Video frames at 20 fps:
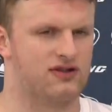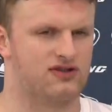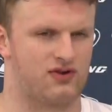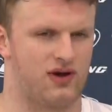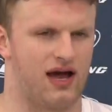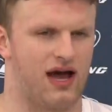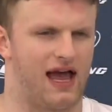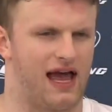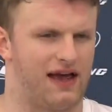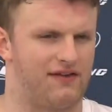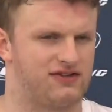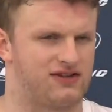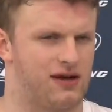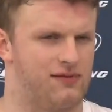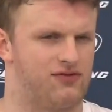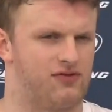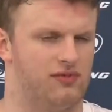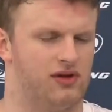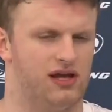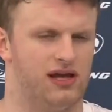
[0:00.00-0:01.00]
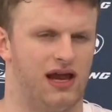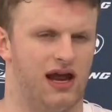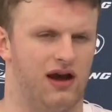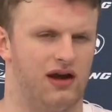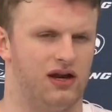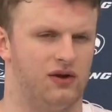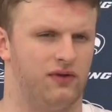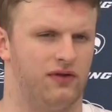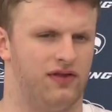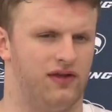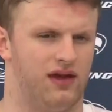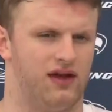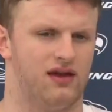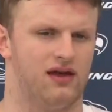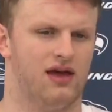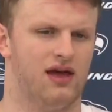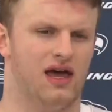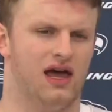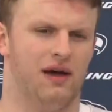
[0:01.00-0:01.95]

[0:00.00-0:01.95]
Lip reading: so I have some familiarity with it.